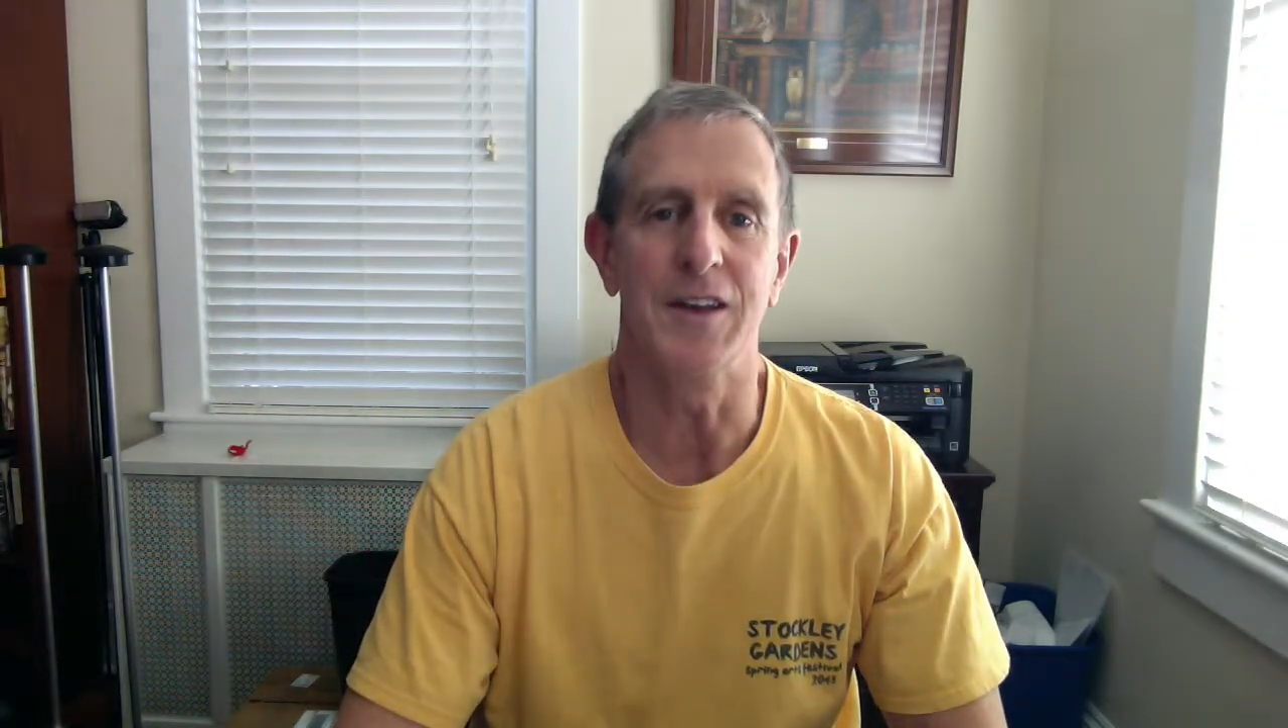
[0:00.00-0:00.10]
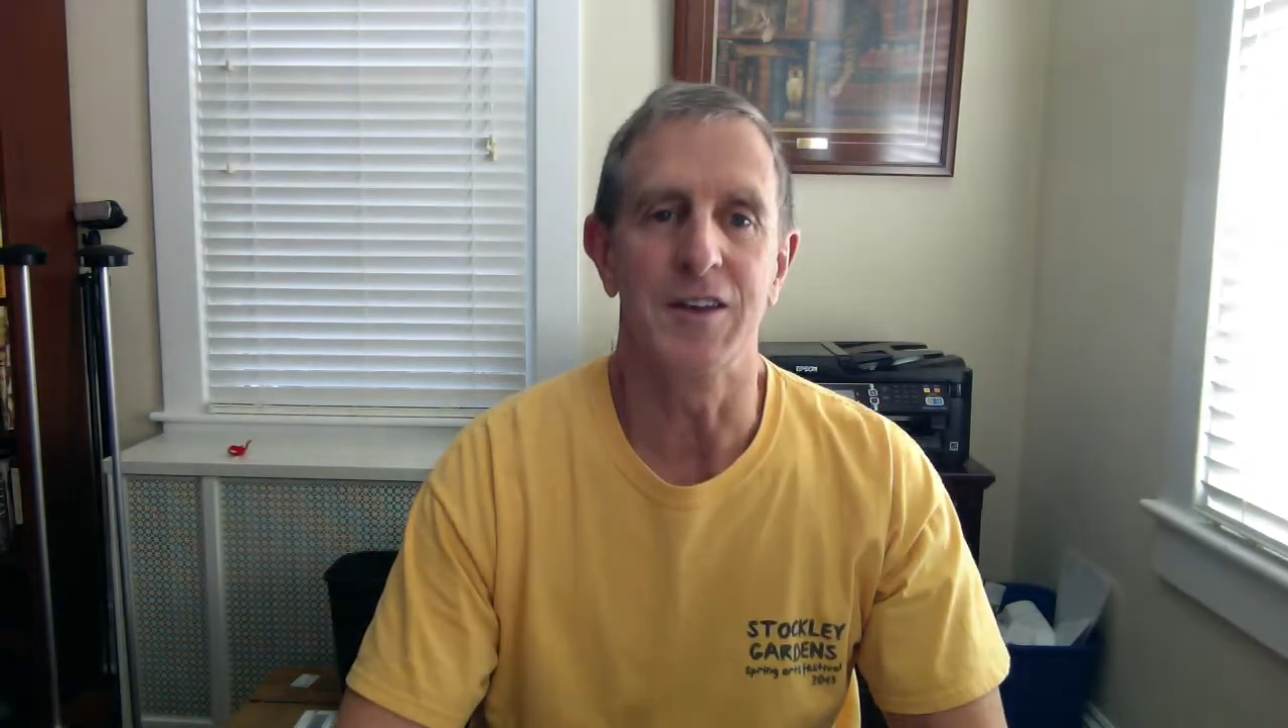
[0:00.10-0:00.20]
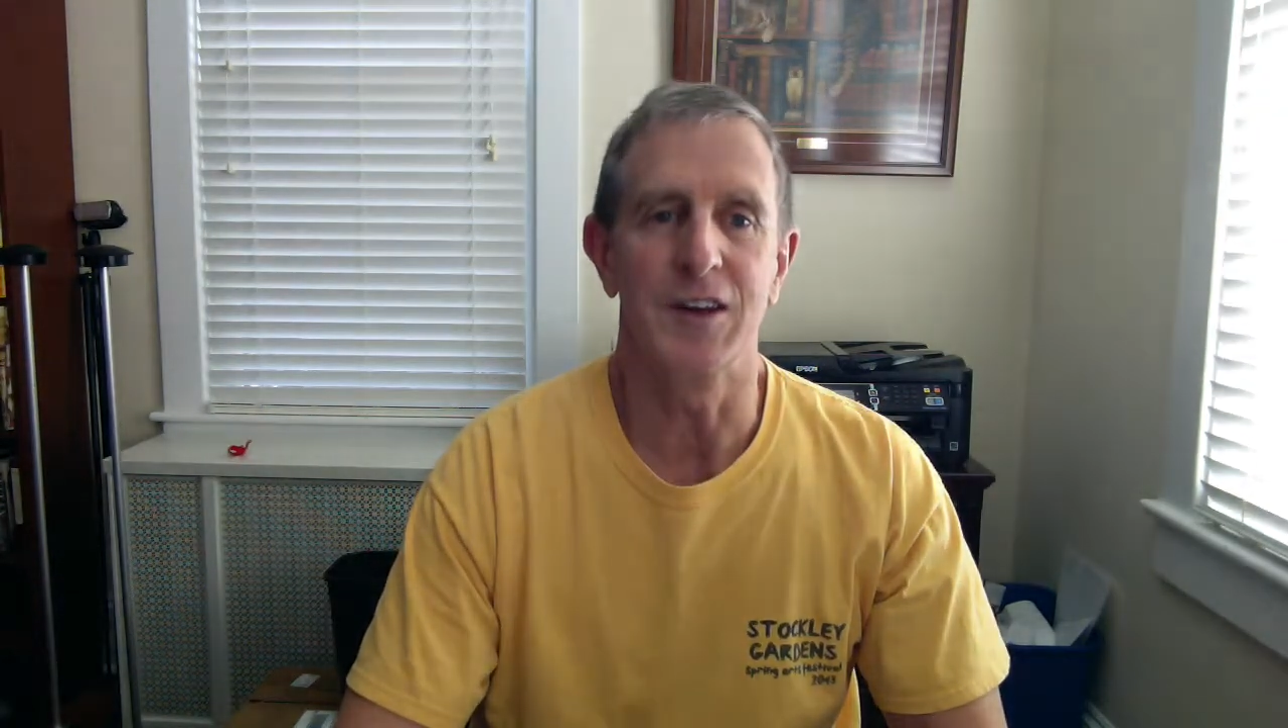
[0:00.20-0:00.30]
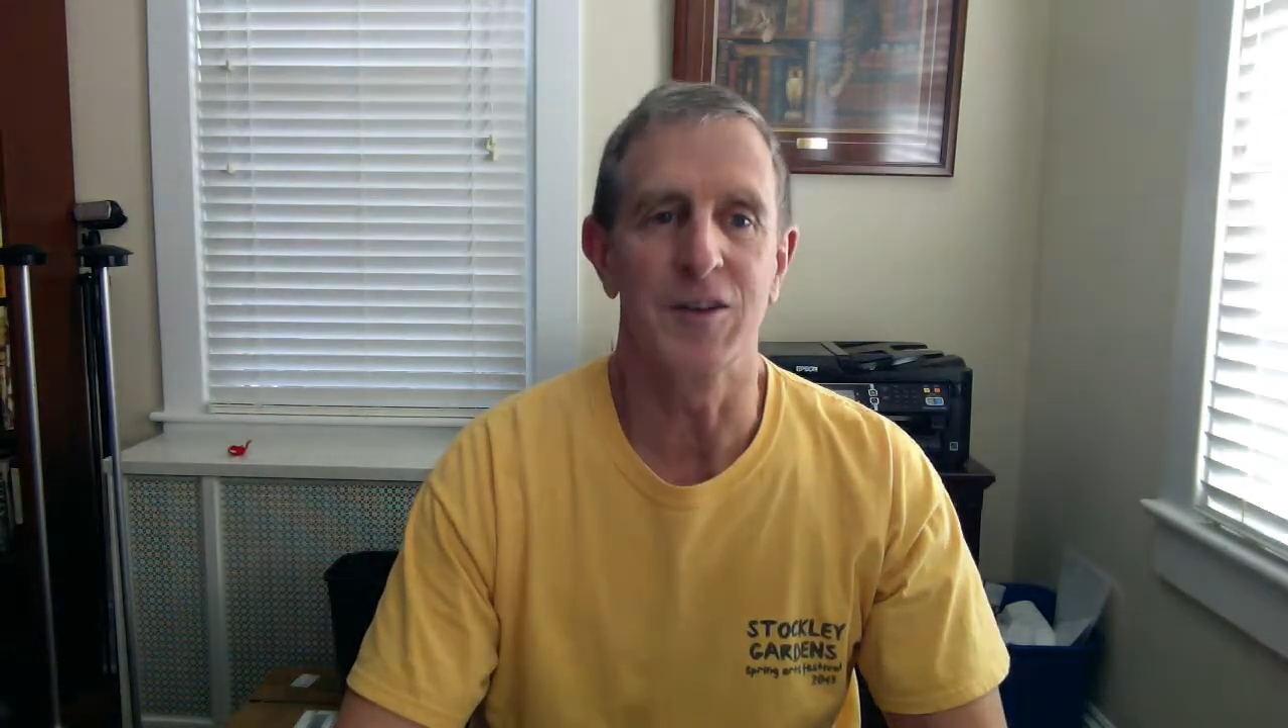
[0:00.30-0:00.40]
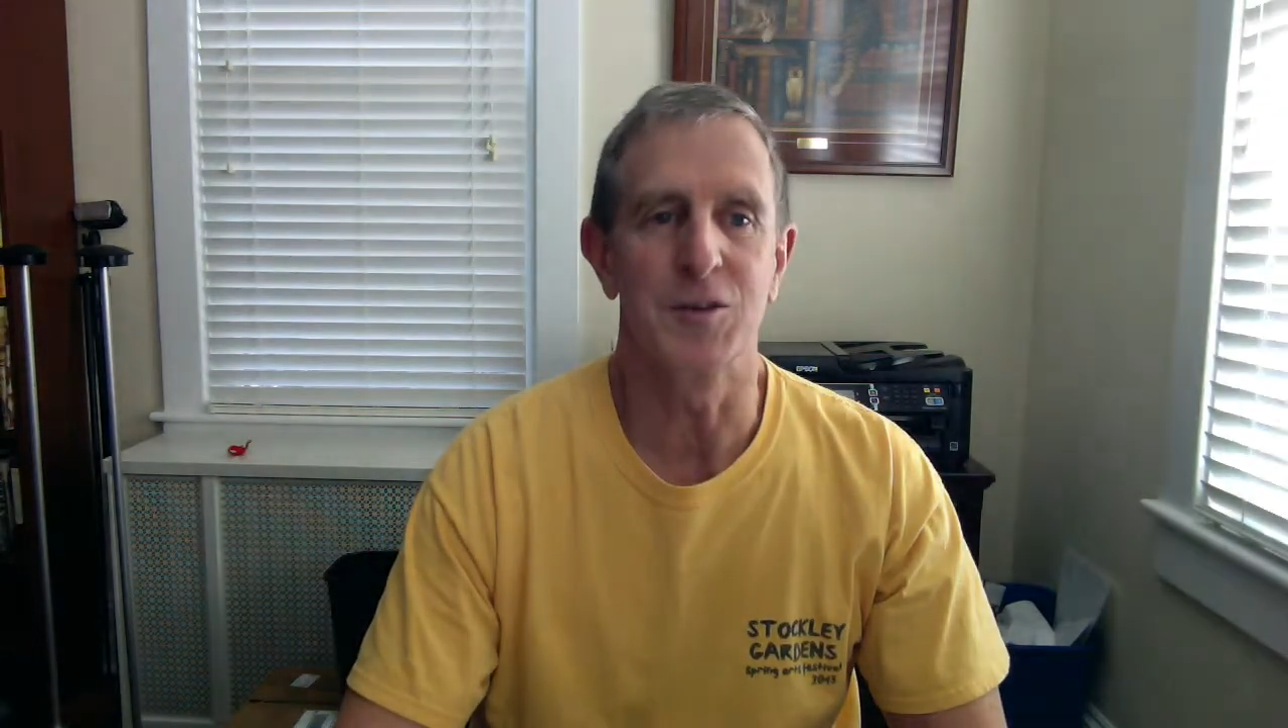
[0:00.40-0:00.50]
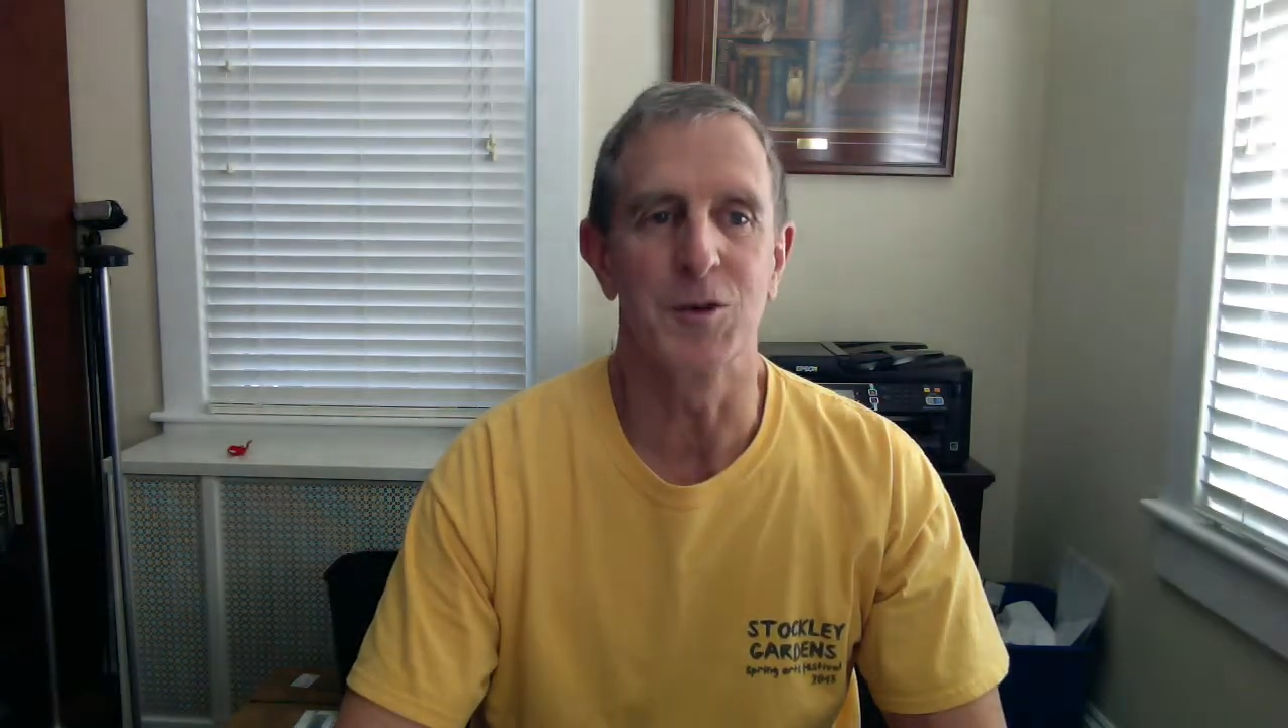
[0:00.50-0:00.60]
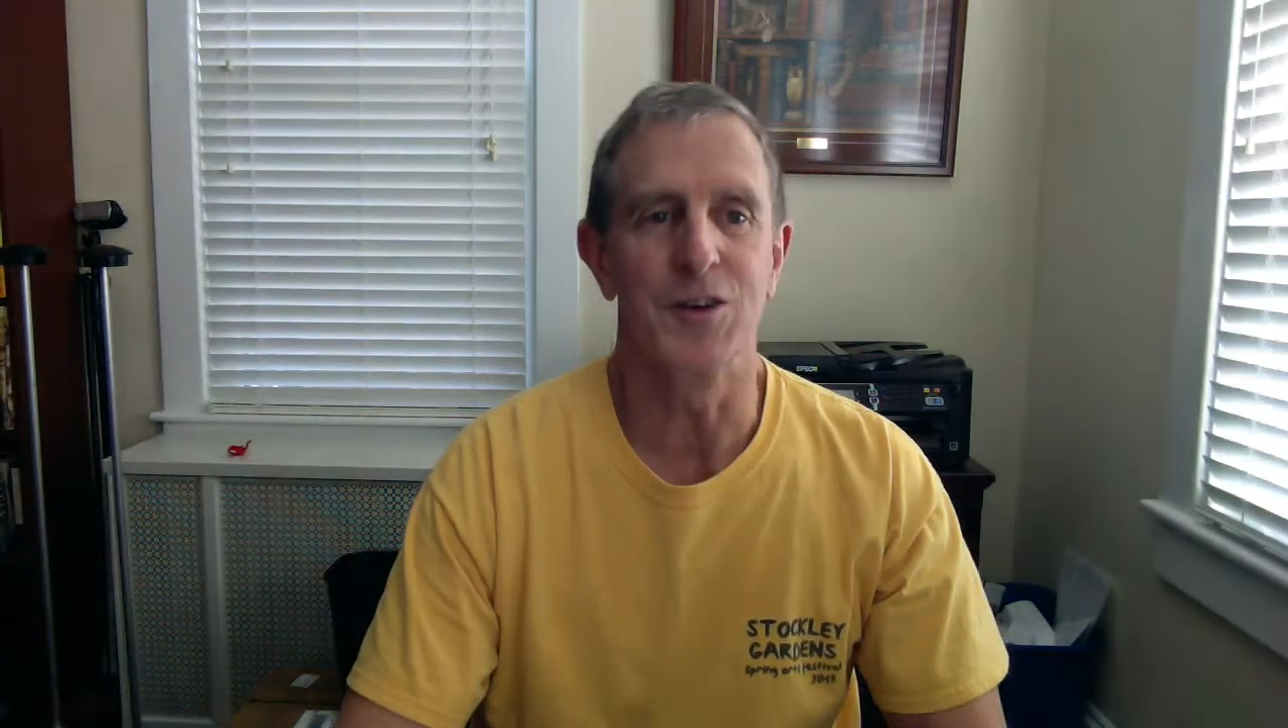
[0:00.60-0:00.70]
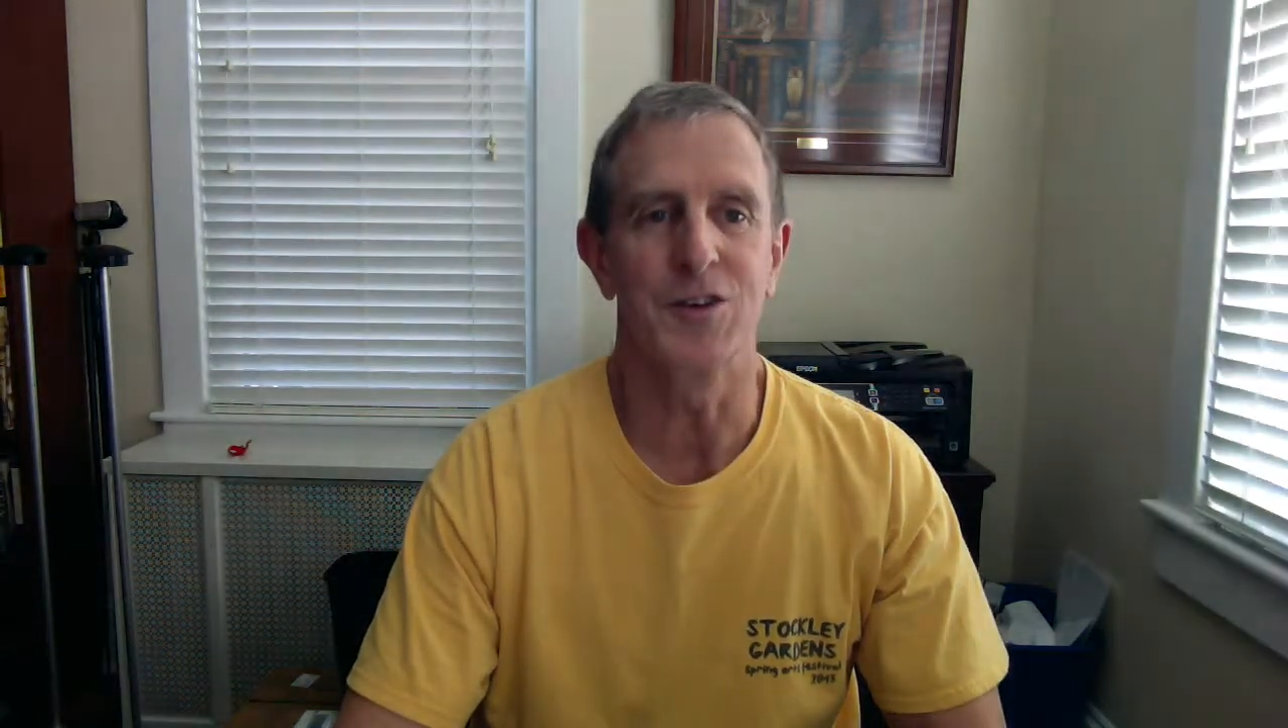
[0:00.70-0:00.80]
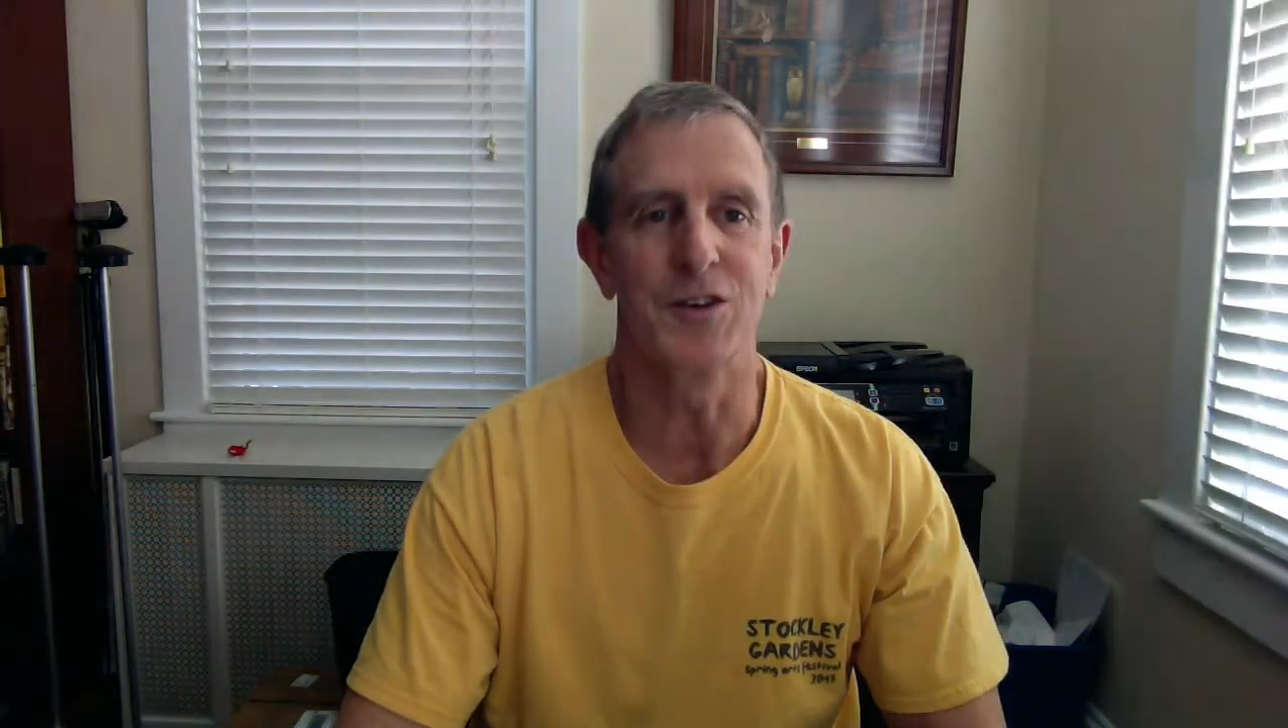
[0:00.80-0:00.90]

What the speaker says: intention was